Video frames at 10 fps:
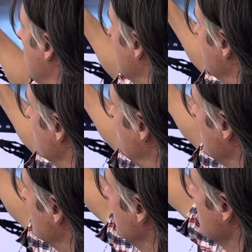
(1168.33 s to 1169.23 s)
This
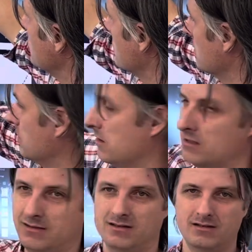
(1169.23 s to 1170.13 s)
pixelation,
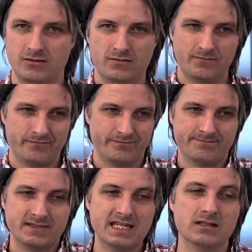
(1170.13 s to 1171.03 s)

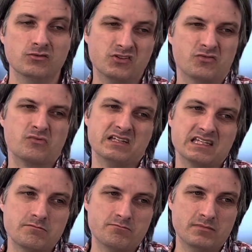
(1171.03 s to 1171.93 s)
it looks
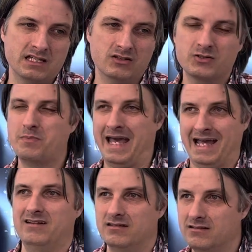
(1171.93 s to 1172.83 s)

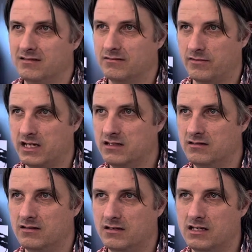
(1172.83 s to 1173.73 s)
bad, right?
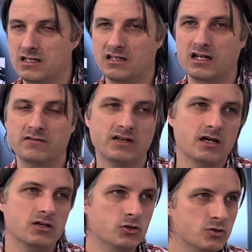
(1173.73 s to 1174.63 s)
It kind of,
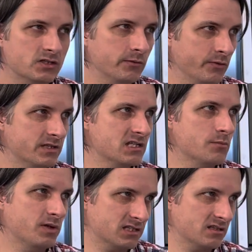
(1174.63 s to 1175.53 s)
usually when we see a
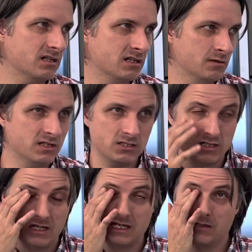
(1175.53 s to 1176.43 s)
pixelated image,
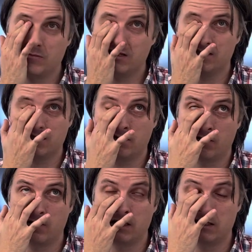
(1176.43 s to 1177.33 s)
it means either
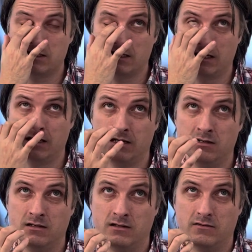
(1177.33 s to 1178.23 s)
it's
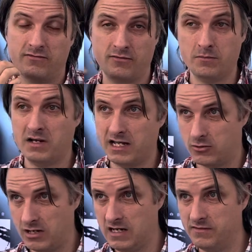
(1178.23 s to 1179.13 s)
from
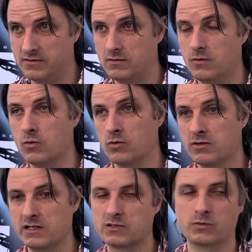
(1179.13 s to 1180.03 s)
Minecraft
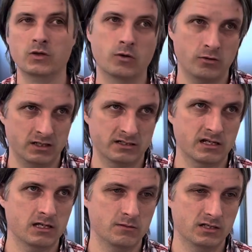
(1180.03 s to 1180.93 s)
or it's a low quality
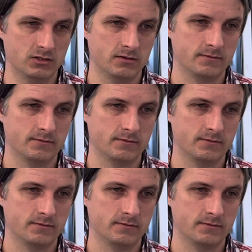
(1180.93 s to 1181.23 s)
image.